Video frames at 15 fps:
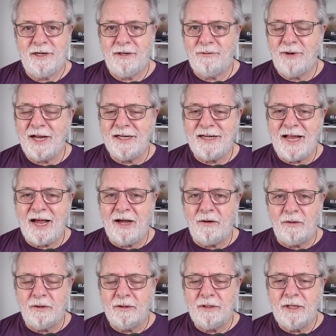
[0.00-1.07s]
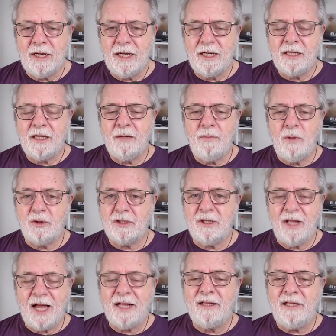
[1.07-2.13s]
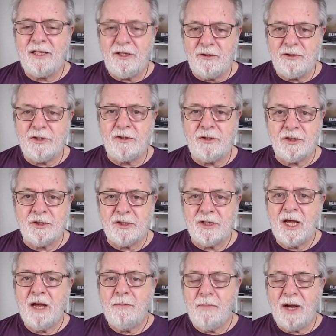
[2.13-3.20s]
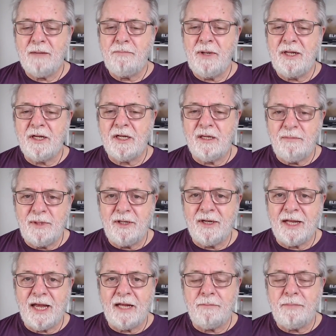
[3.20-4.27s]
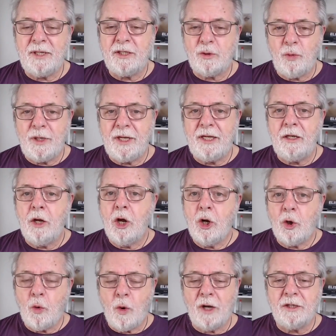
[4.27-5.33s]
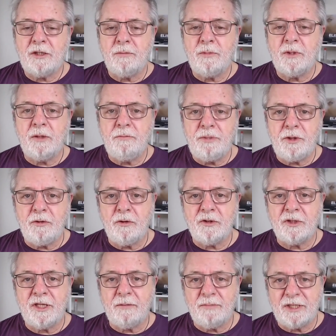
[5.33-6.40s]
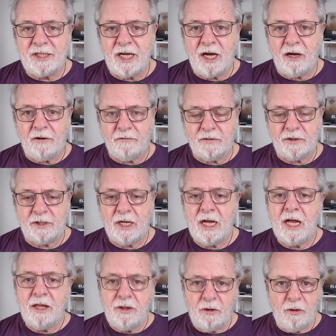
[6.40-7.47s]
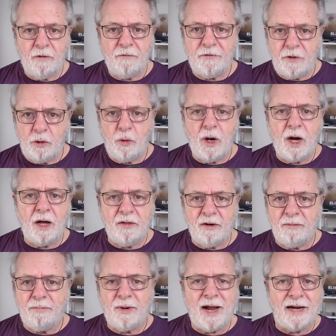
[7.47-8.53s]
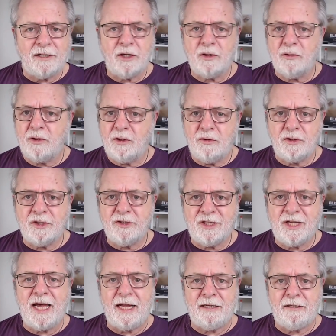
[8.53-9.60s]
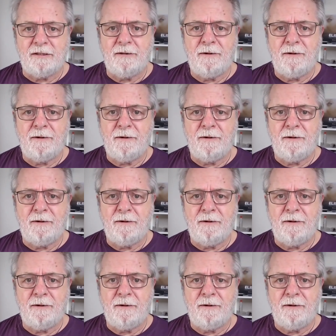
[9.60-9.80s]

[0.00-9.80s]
Right now, the most likely usages might be to communicate between quantum computers themselves. There are a few other practical uses yet.